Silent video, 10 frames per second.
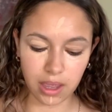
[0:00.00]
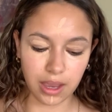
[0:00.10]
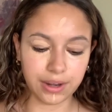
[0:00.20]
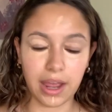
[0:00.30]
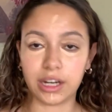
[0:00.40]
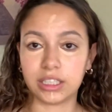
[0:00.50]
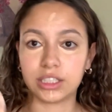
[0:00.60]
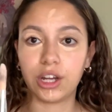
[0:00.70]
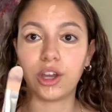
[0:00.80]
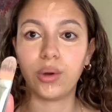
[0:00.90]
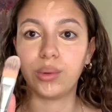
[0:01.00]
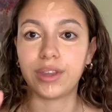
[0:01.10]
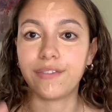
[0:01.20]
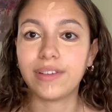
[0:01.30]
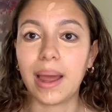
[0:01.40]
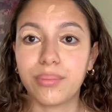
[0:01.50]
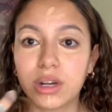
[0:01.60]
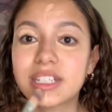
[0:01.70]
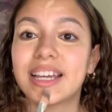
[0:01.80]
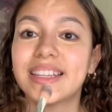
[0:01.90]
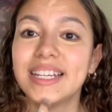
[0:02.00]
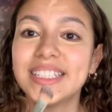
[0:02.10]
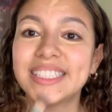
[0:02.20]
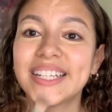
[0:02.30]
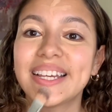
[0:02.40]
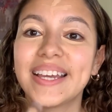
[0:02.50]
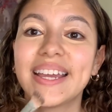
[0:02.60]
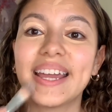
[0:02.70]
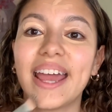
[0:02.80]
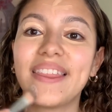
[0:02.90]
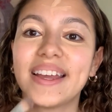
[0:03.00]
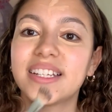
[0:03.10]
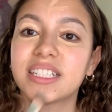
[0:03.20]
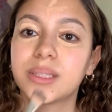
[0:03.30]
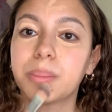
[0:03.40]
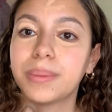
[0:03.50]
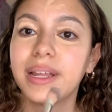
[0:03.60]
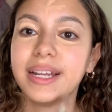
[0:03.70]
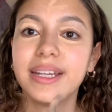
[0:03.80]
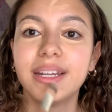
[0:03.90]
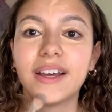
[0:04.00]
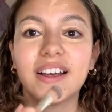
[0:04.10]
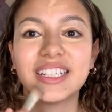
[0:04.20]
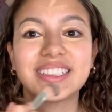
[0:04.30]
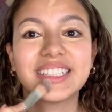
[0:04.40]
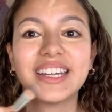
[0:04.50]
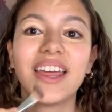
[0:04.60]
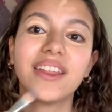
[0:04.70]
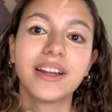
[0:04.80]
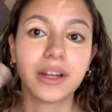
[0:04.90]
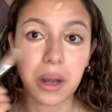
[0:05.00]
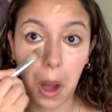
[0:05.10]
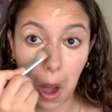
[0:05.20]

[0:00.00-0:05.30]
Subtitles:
Now you're just going to go in with a flat brush like this and then just blend it all together